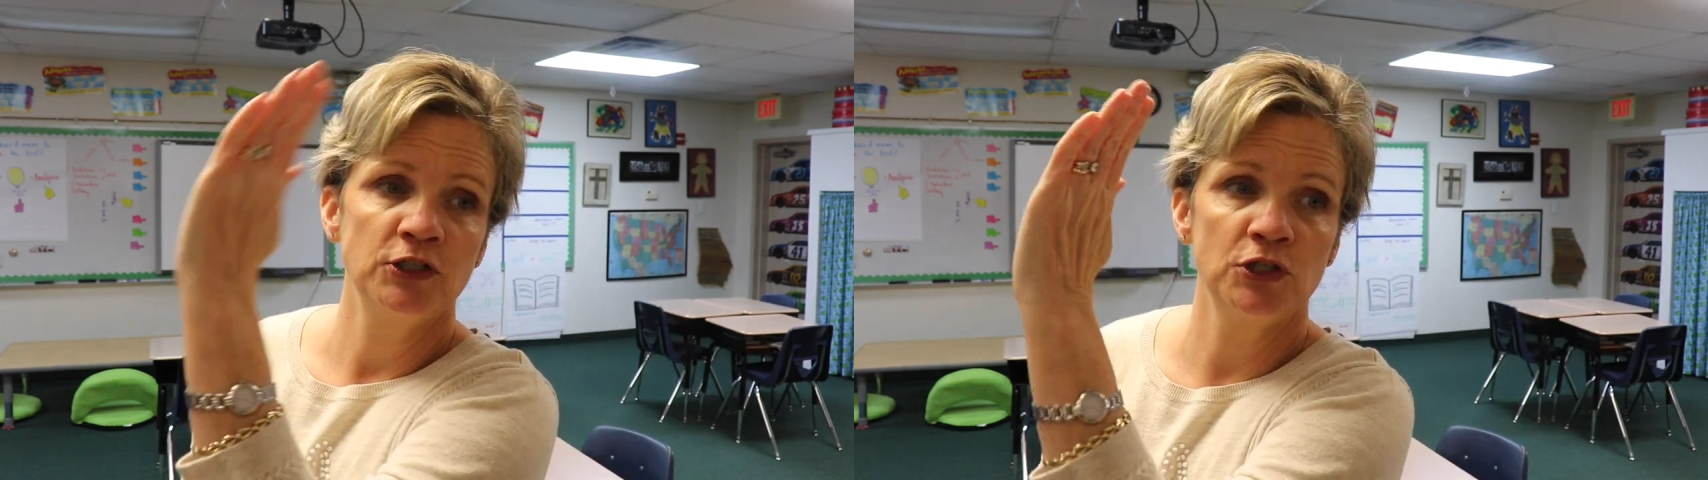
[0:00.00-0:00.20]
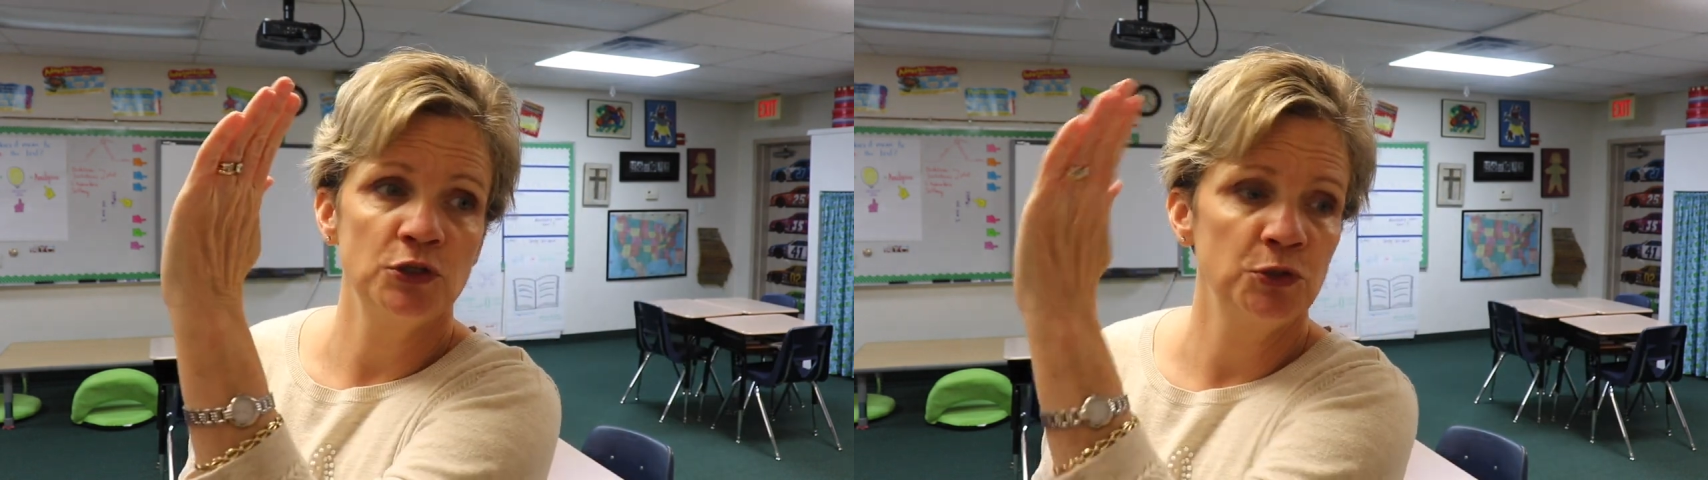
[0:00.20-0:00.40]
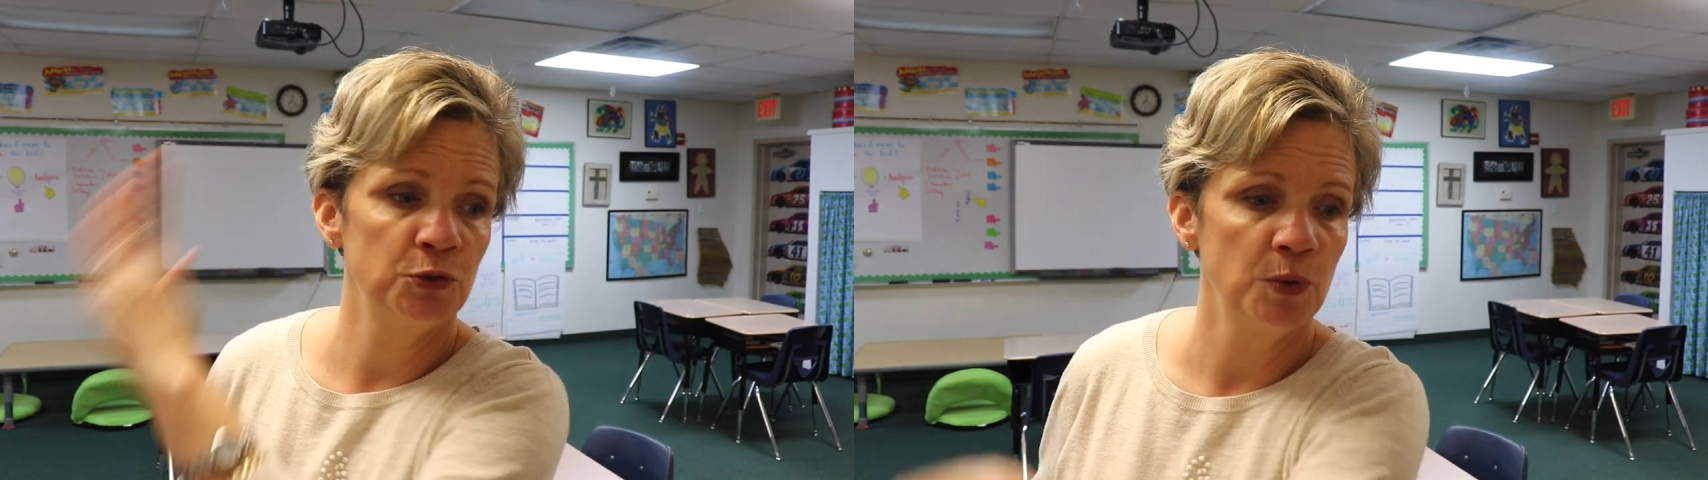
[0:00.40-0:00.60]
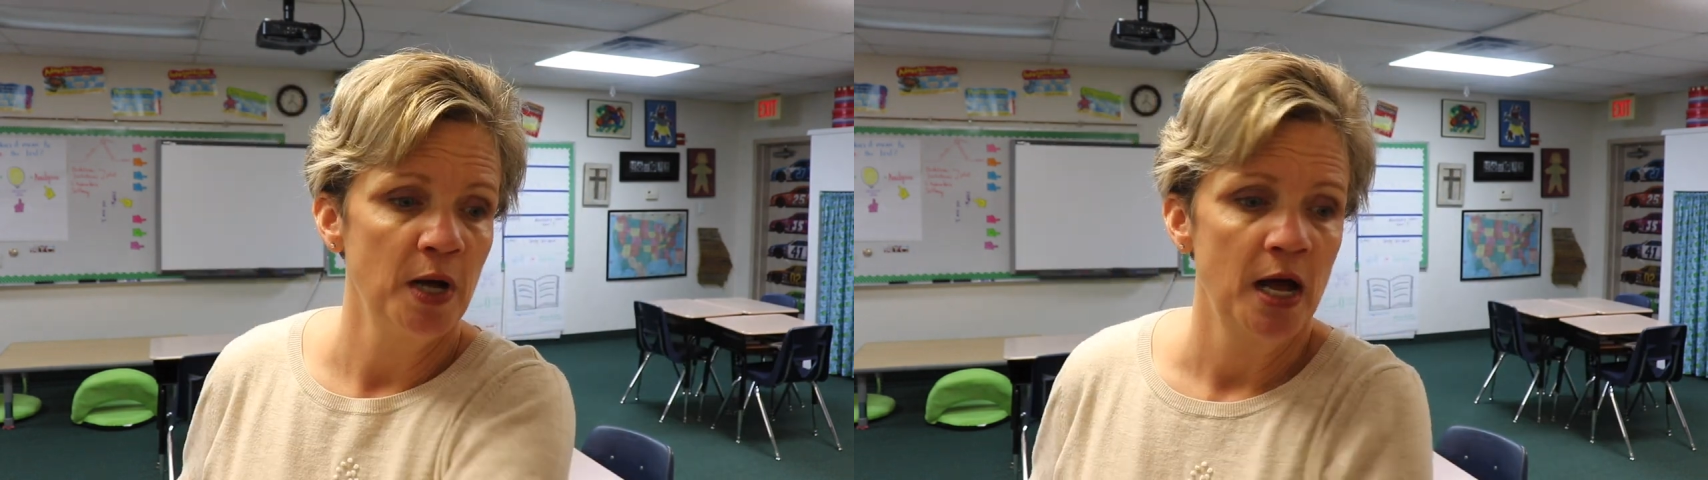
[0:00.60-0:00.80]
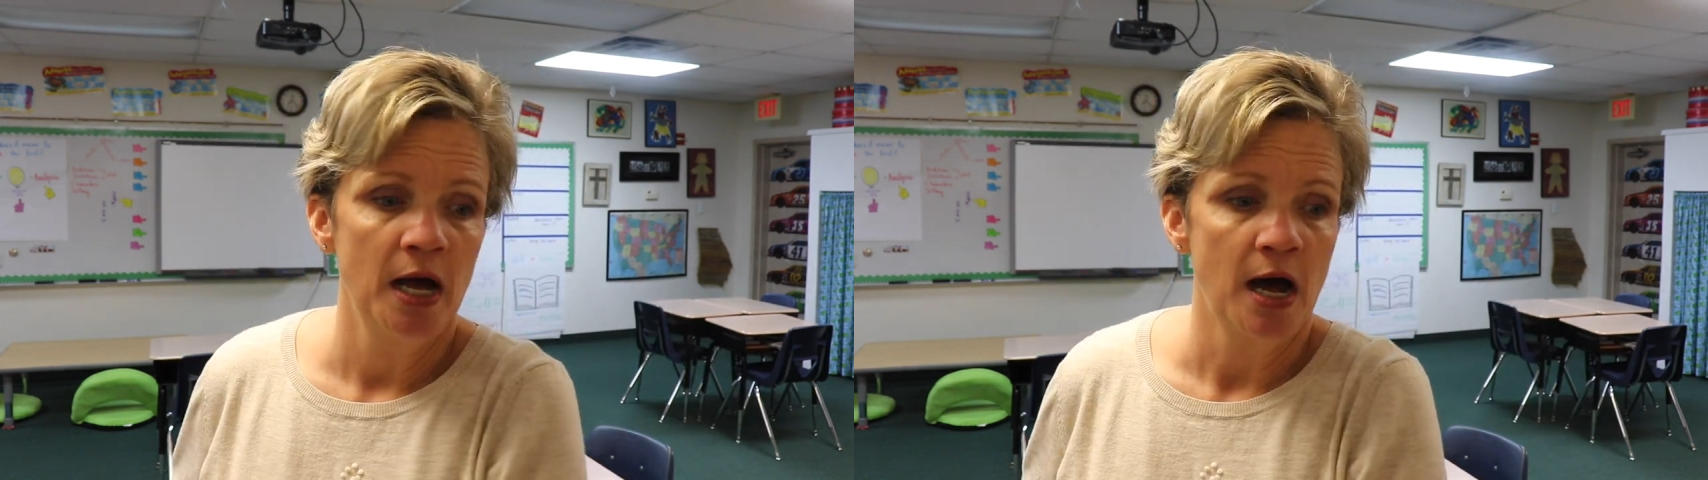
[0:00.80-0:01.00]
to
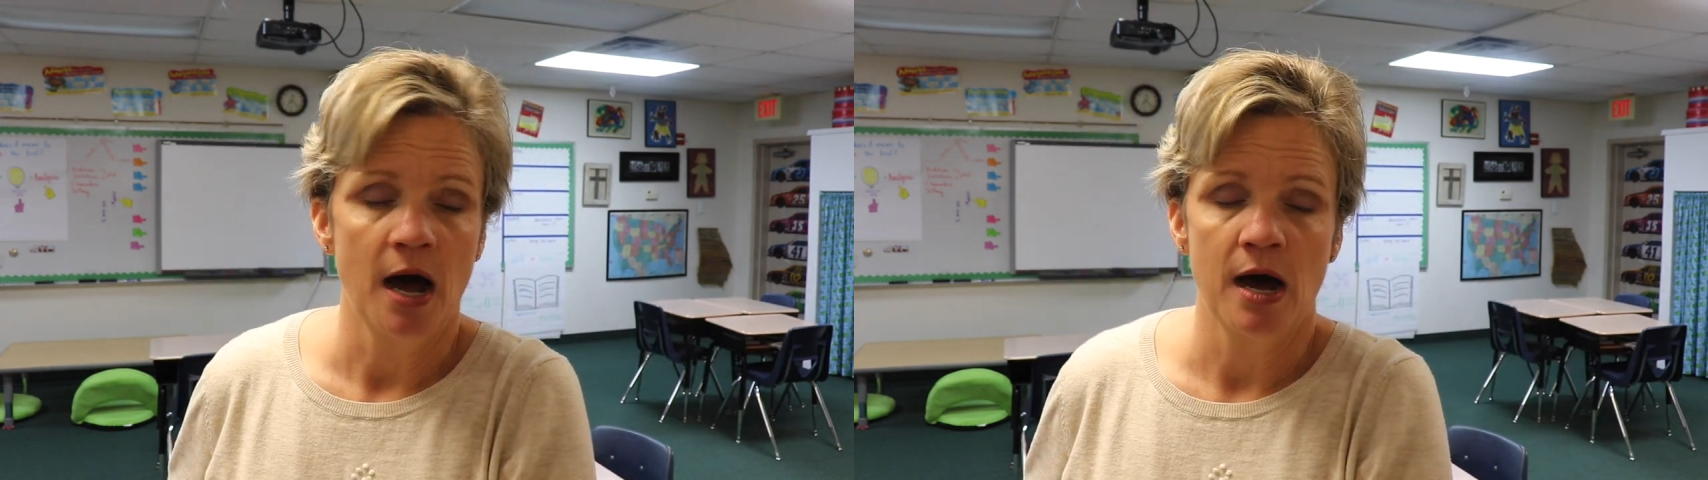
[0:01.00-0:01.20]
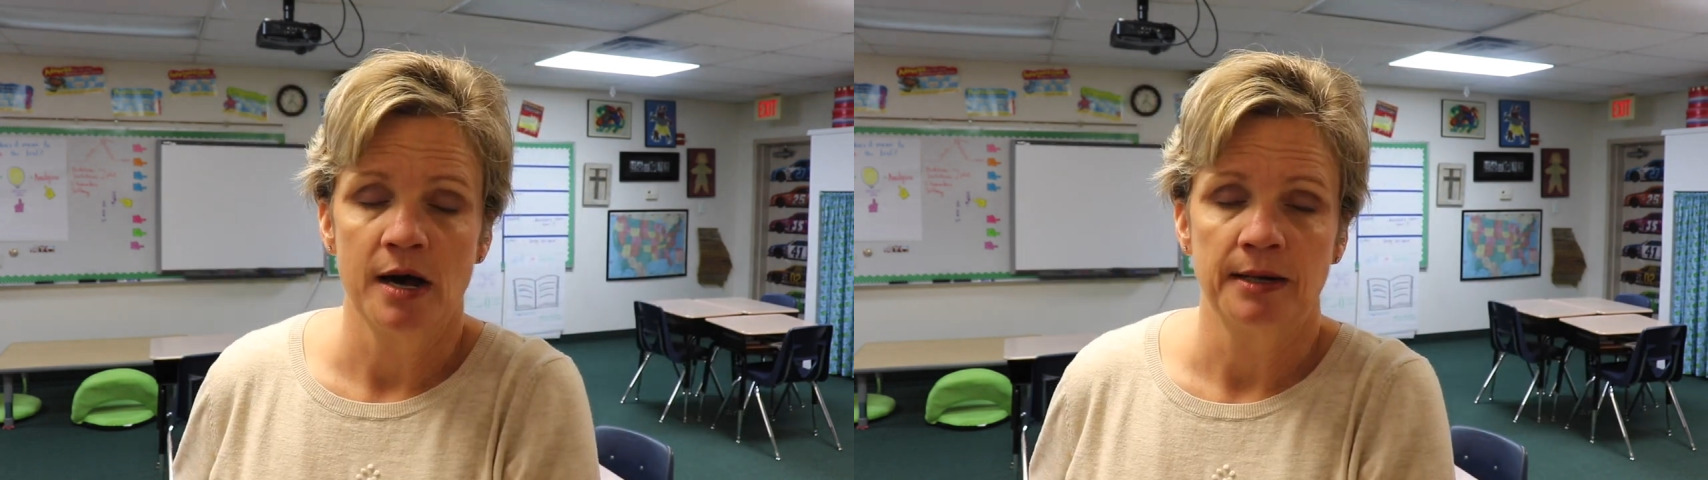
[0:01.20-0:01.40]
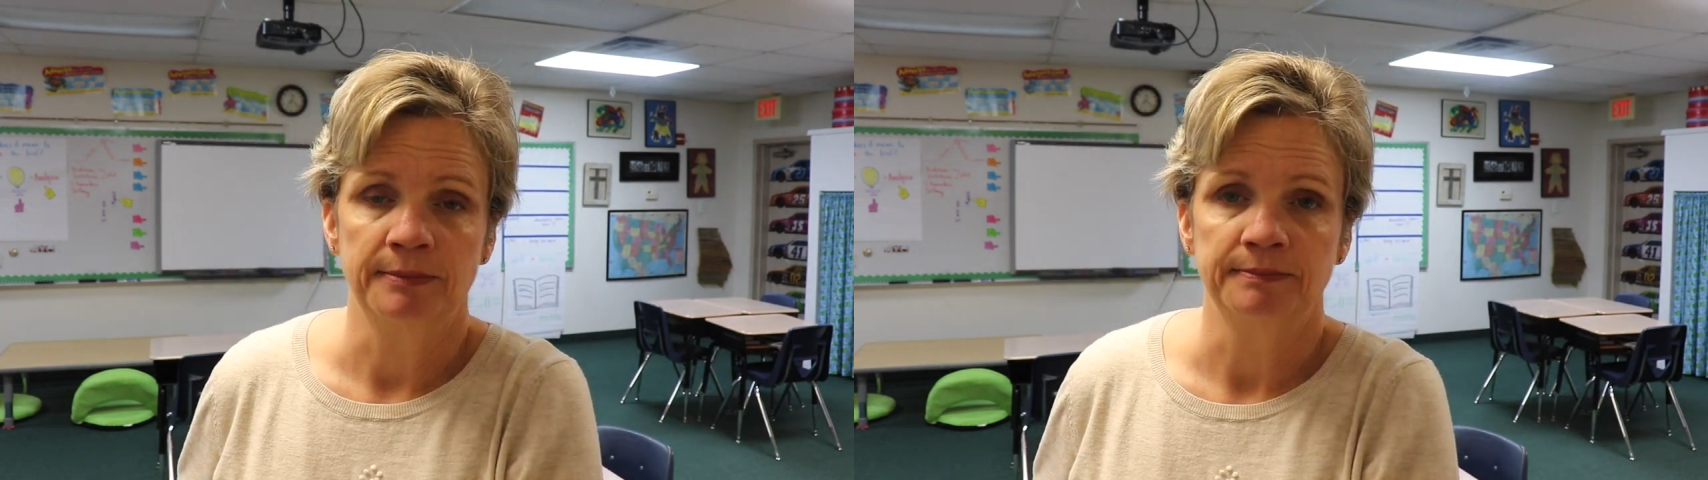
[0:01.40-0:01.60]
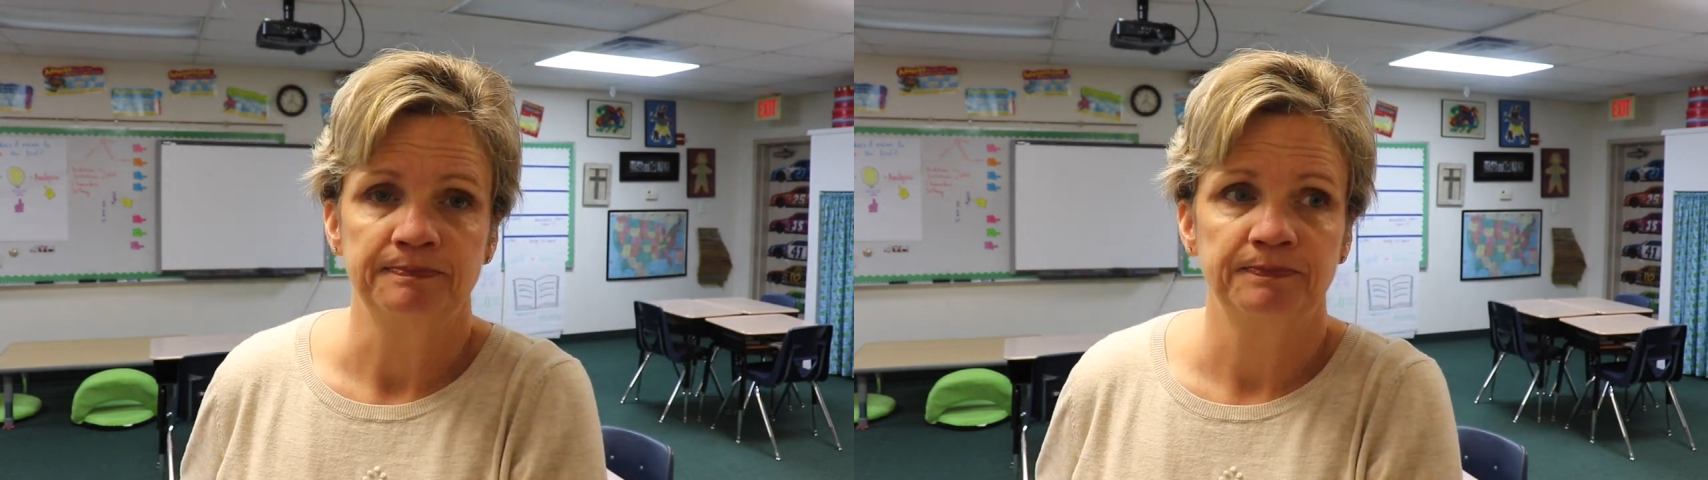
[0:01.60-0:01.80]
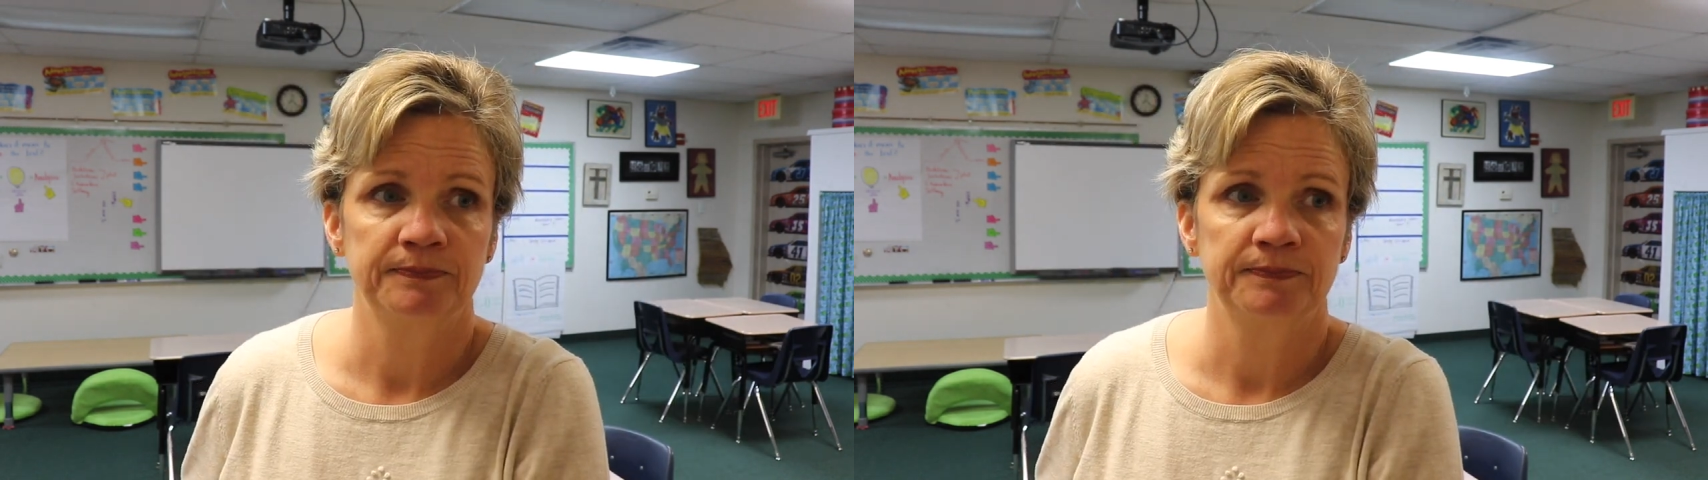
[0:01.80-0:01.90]
um,